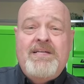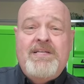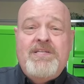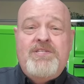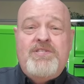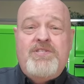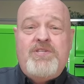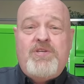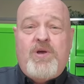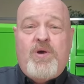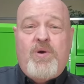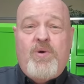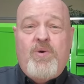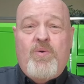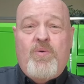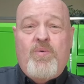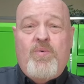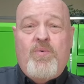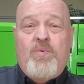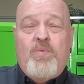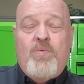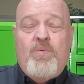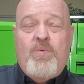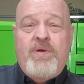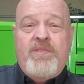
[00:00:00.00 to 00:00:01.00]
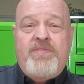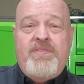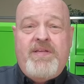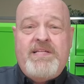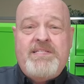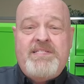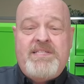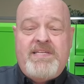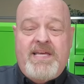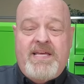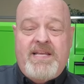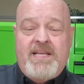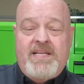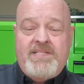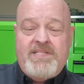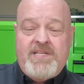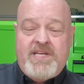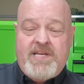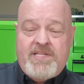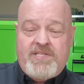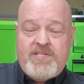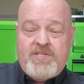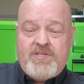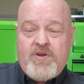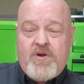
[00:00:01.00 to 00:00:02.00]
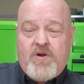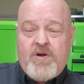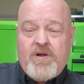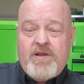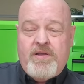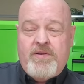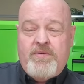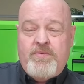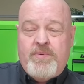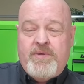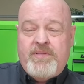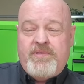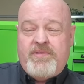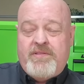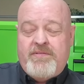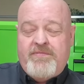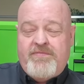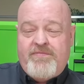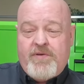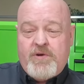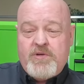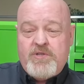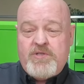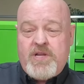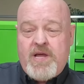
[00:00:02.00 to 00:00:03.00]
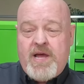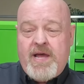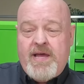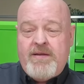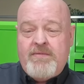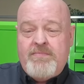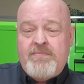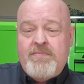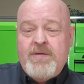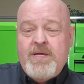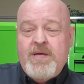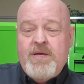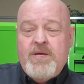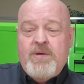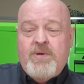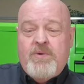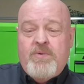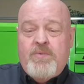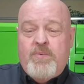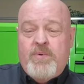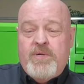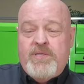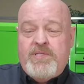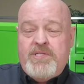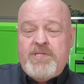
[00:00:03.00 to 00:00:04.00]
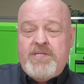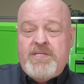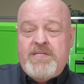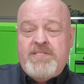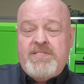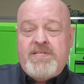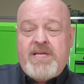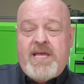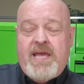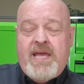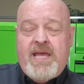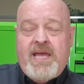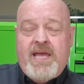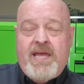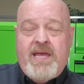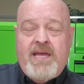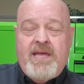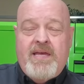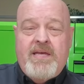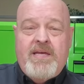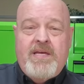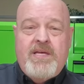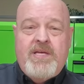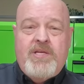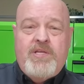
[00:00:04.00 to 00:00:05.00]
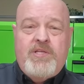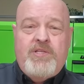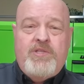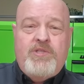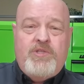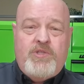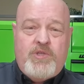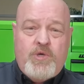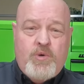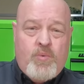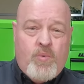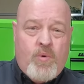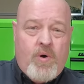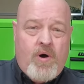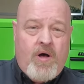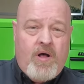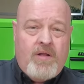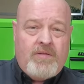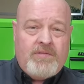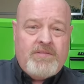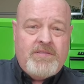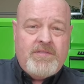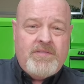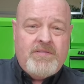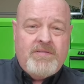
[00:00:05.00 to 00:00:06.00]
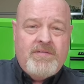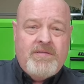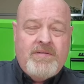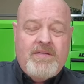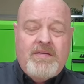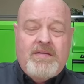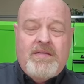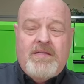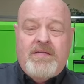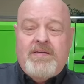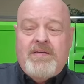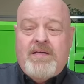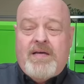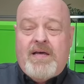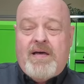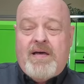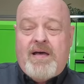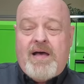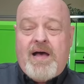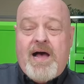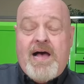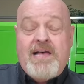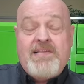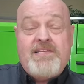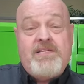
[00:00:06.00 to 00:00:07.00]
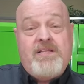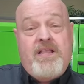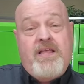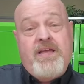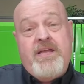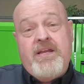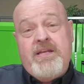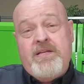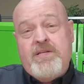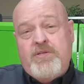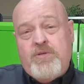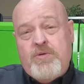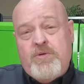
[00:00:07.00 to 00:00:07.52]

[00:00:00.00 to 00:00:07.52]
So with that said, let's get started with the first item, which is a Dewalt oscillating